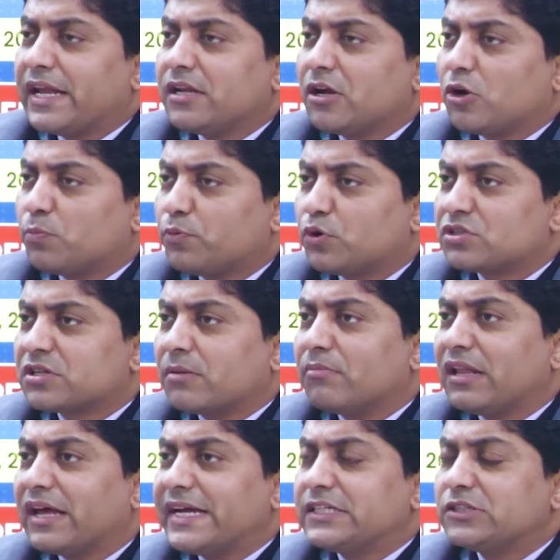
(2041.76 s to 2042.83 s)
or put some
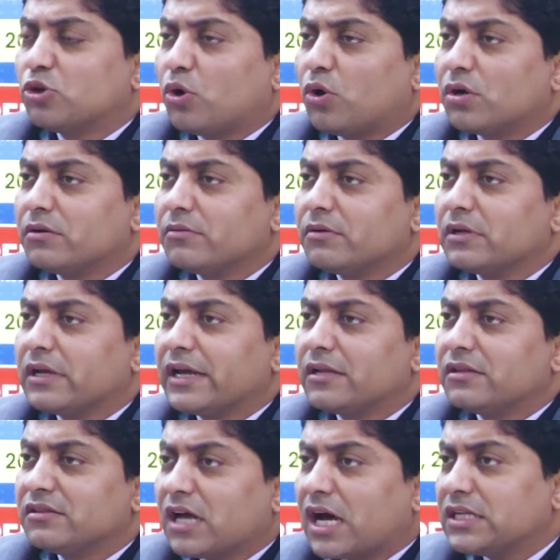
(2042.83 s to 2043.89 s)
light on
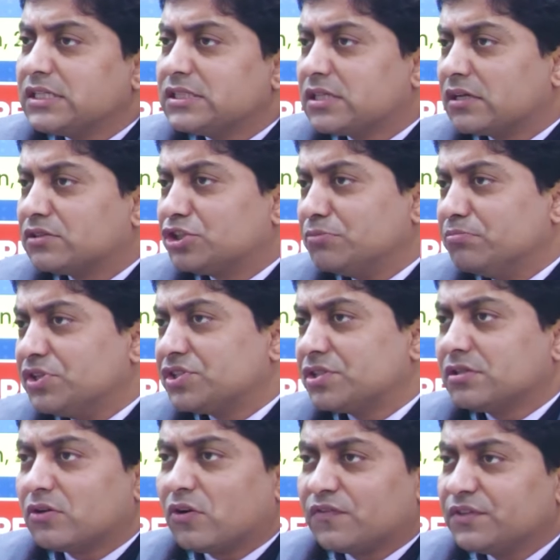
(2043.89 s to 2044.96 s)
Nari Shakti mission
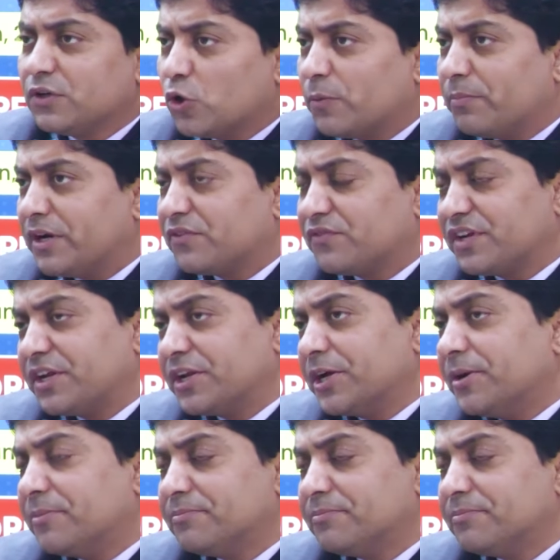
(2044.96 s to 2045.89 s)
of the Government of India?